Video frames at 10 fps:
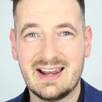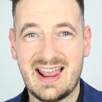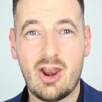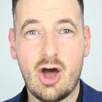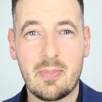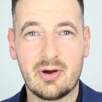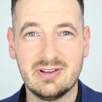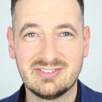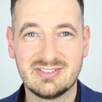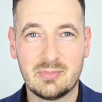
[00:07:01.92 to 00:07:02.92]
La Loba
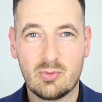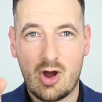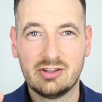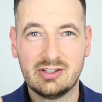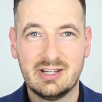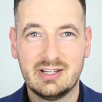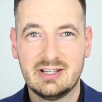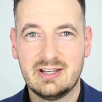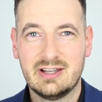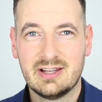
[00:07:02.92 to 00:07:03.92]
is number one.
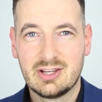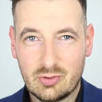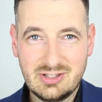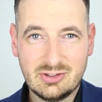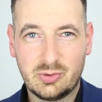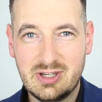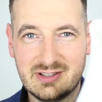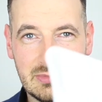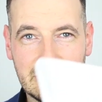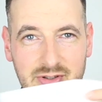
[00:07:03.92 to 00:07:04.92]
Green Tweed,
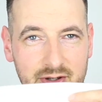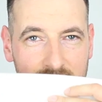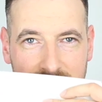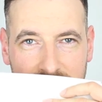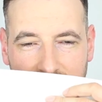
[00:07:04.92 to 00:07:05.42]
number two.